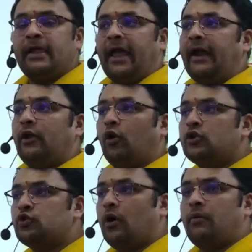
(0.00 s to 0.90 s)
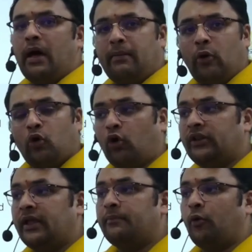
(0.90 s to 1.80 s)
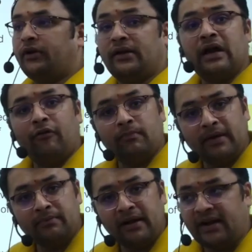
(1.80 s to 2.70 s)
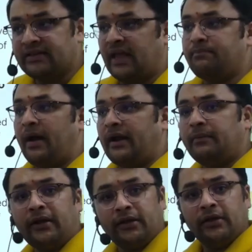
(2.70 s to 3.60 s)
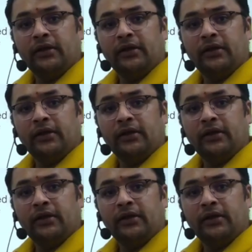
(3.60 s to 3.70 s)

and also about all the important government buildings like Parliament.